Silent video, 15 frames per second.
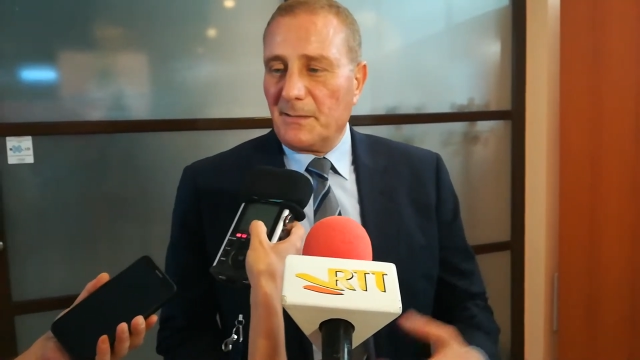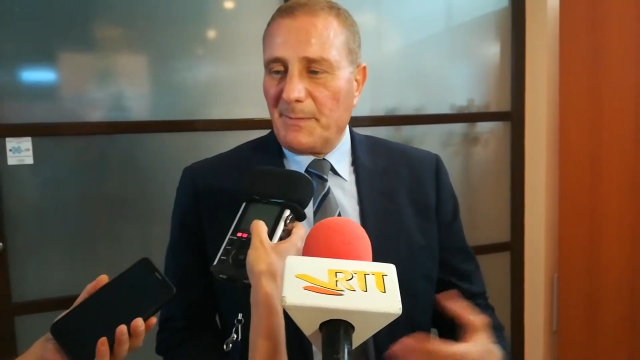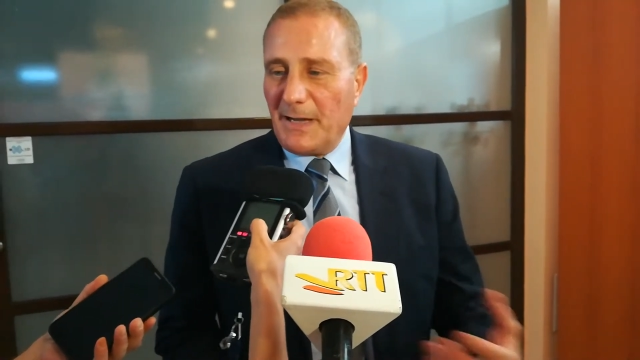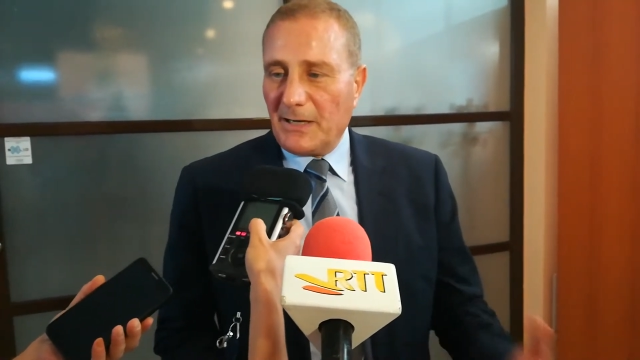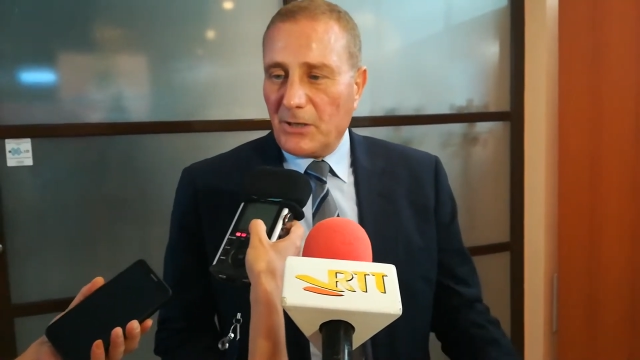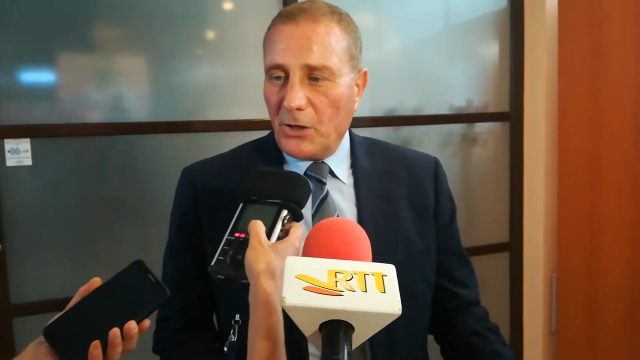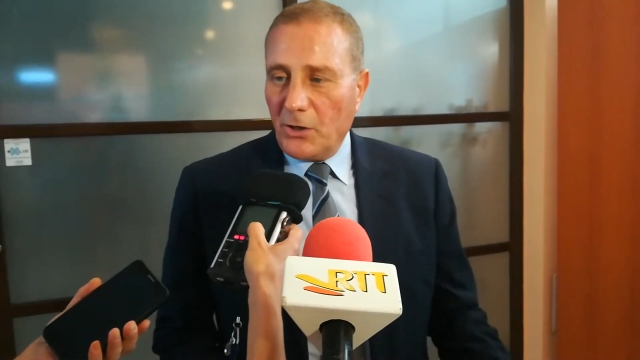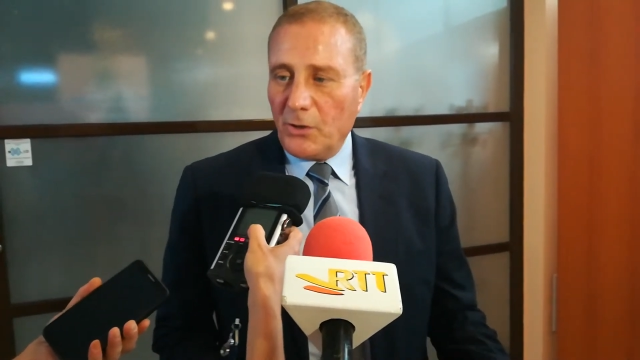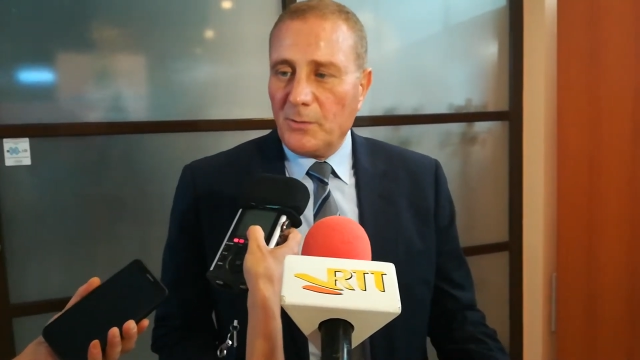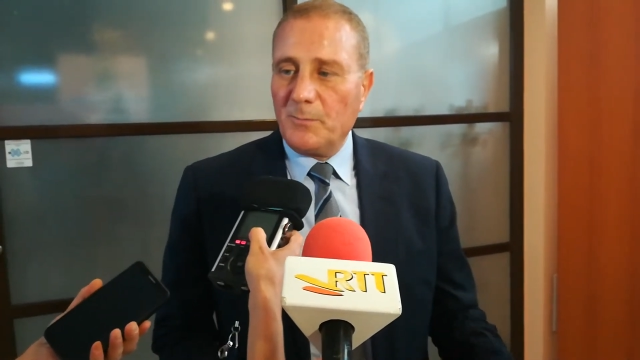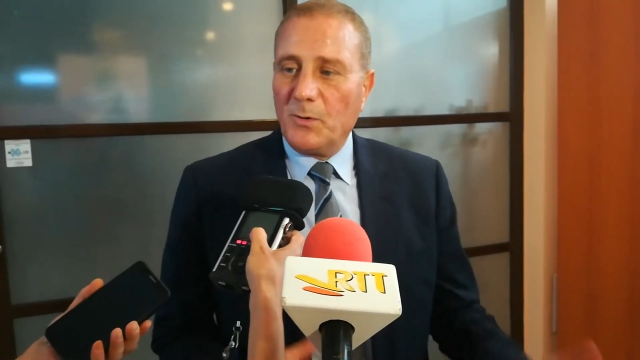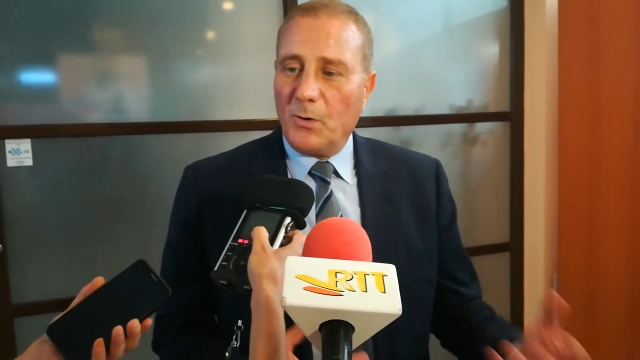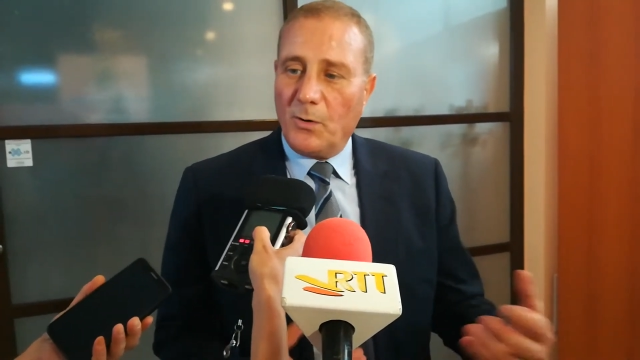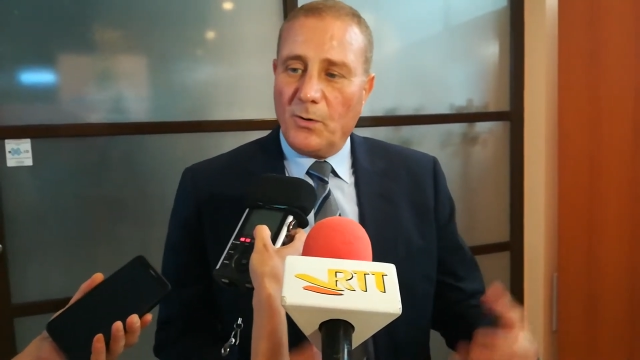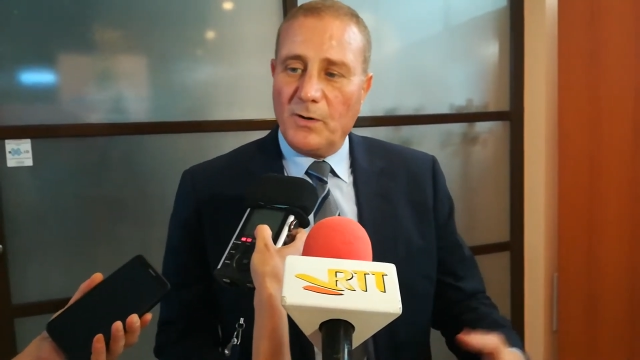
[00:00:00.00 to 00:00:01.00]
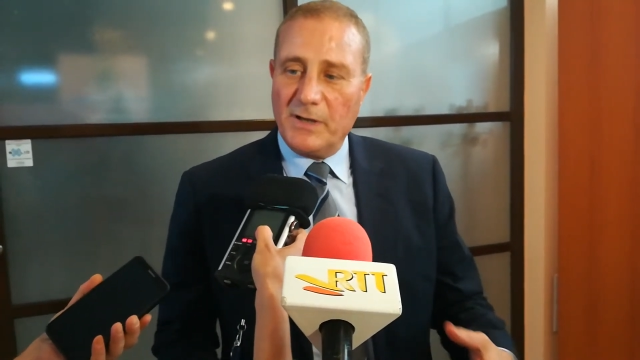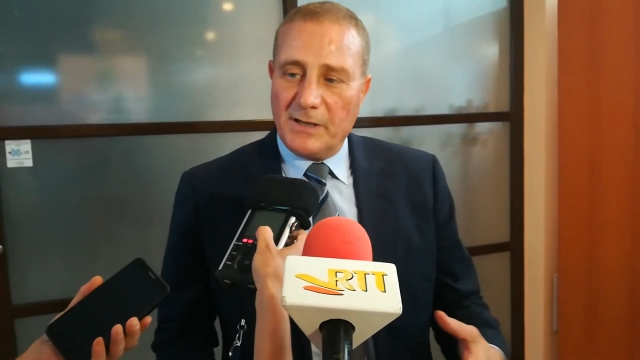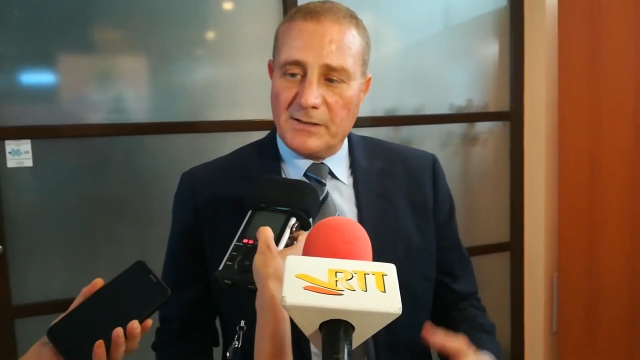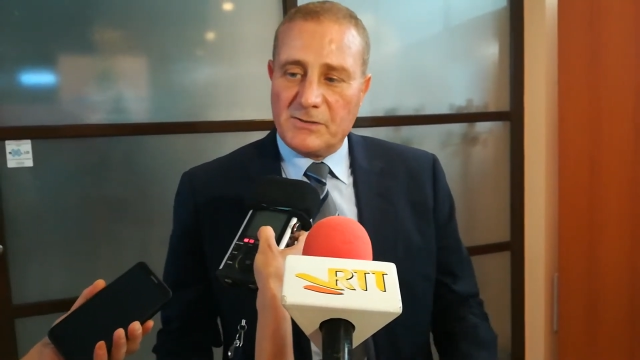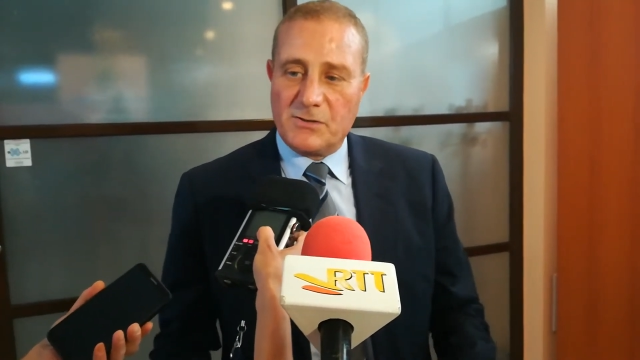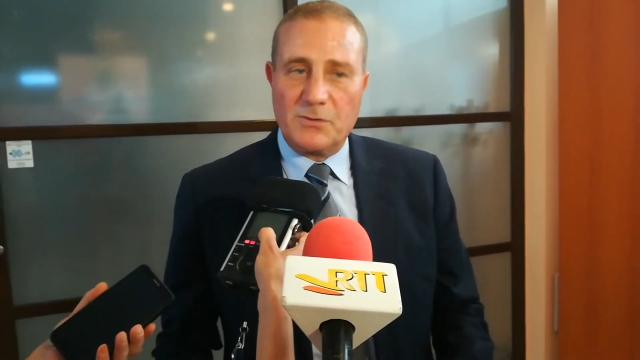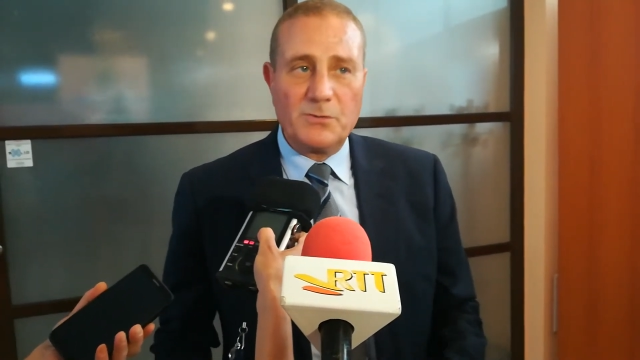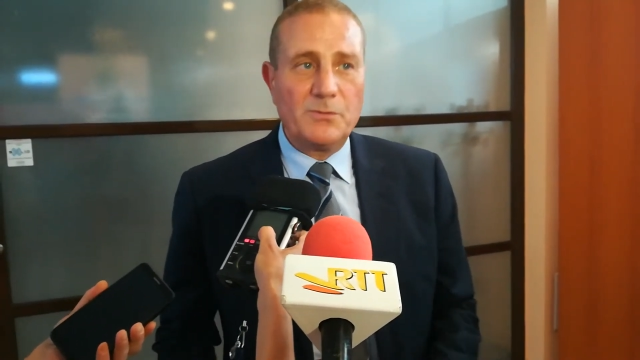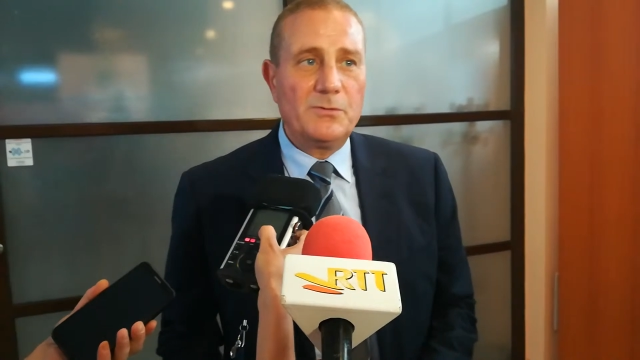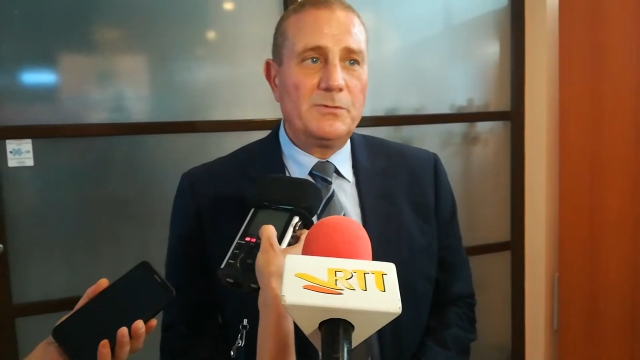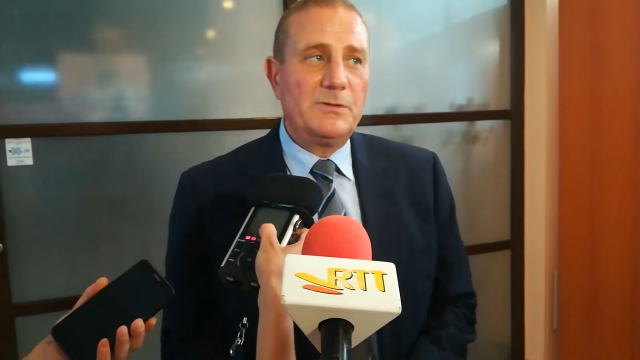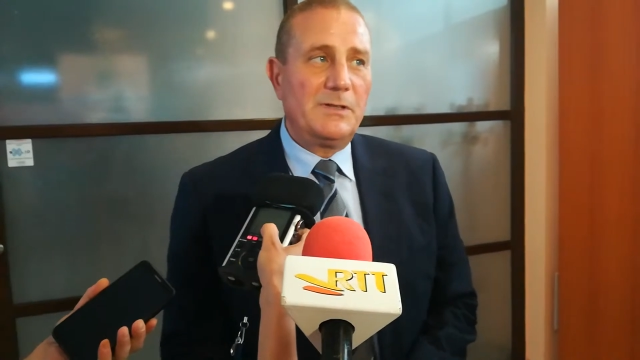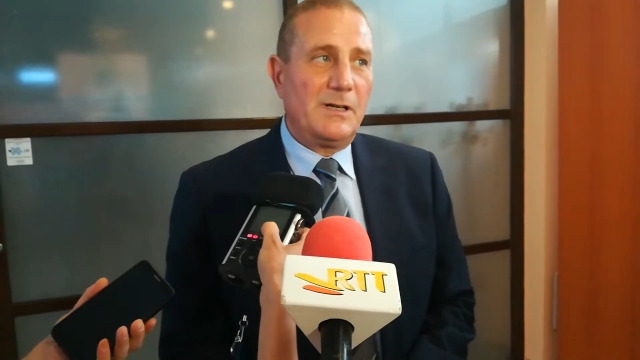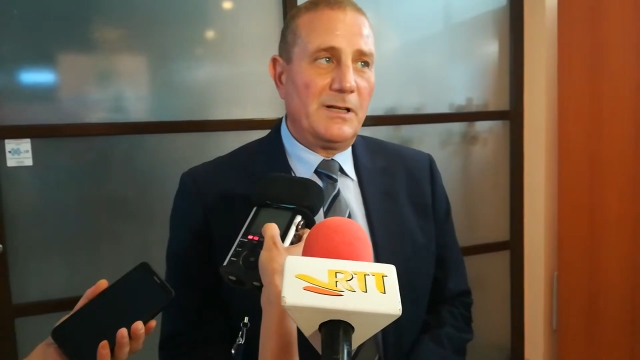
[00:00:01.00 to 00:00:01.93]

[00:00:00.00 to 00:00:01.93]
back home or into